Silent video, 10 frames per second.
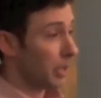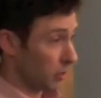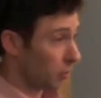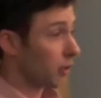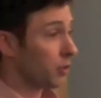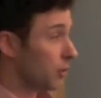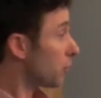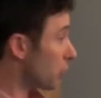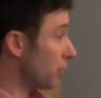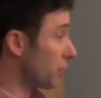it starts in
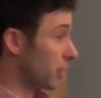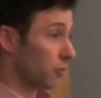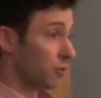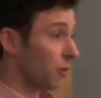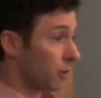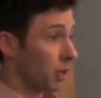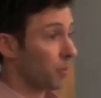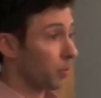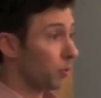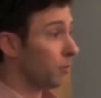the church. It can start in an
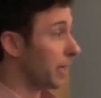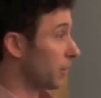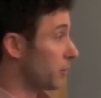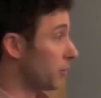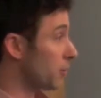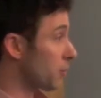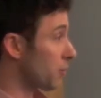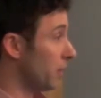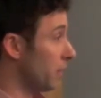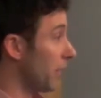upper room like Azusa
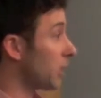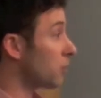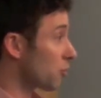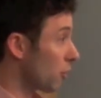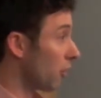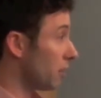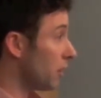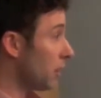Street. It can start,